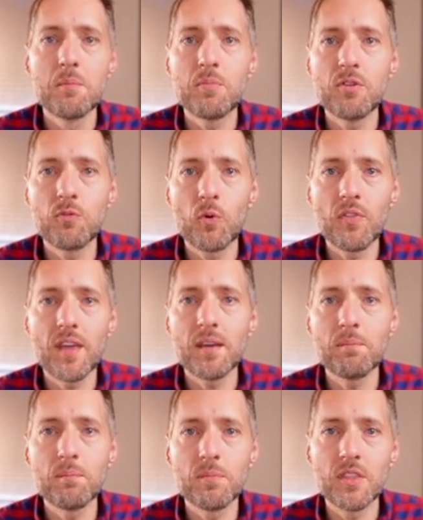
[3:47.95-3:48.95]
before
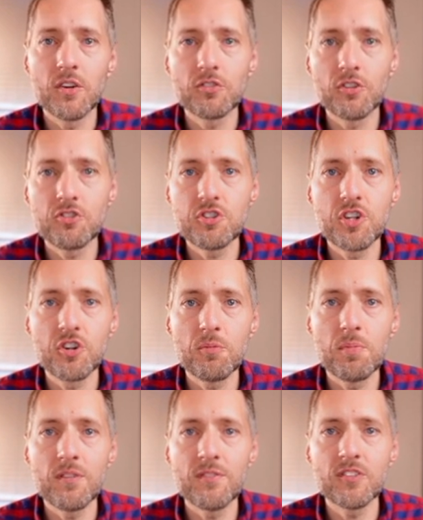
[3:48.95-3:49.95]
their Social Security
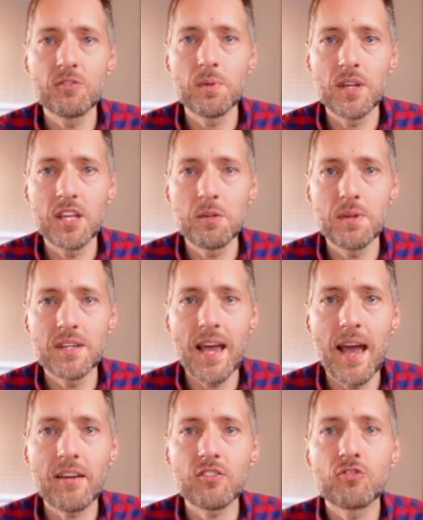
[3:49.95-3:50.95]
benefits begin to be
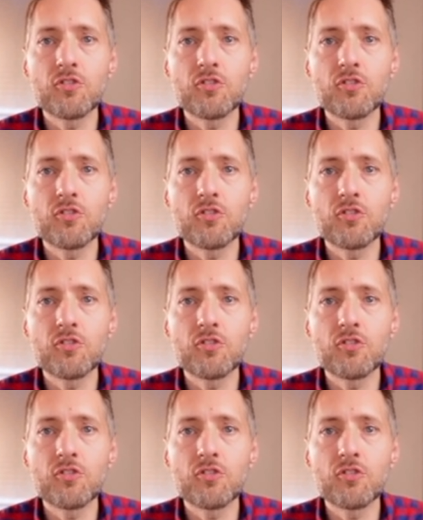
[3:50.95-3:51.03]
taxed.